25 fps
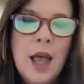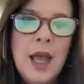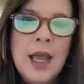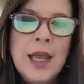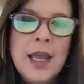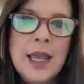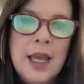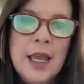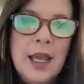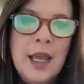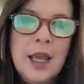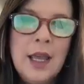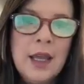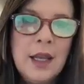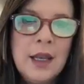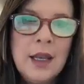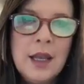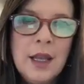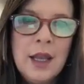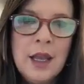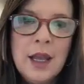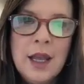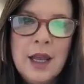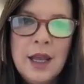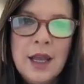
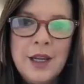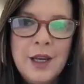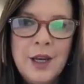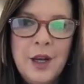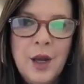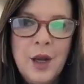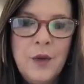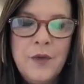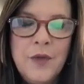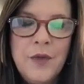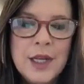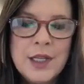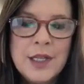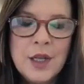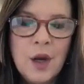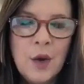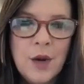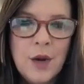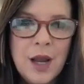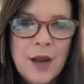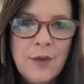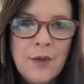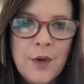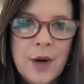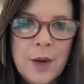again, if they
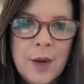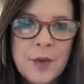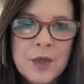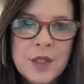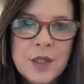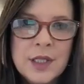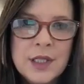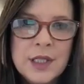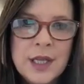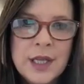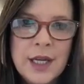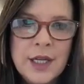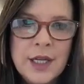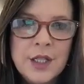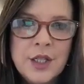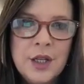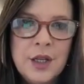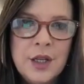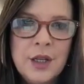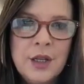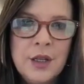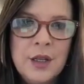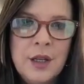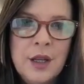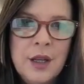don't have
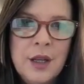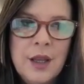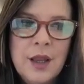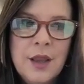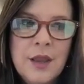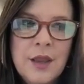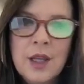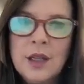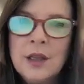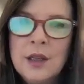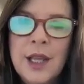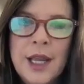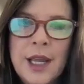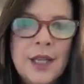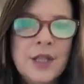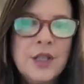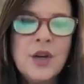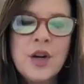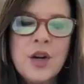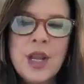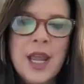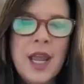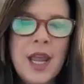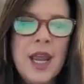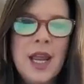representation, the
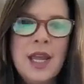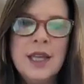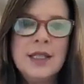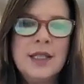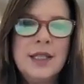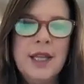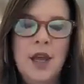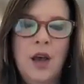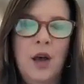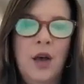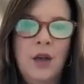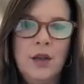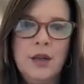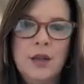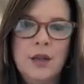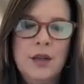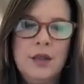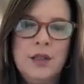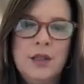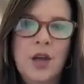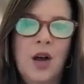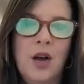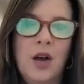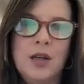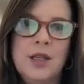lender can't
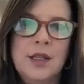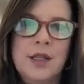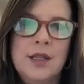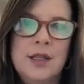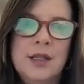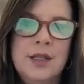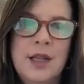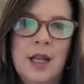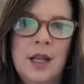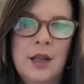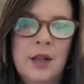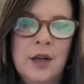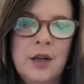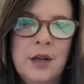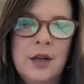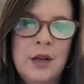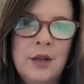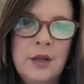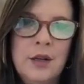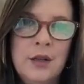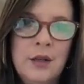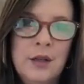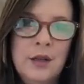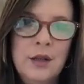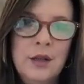talk to the seller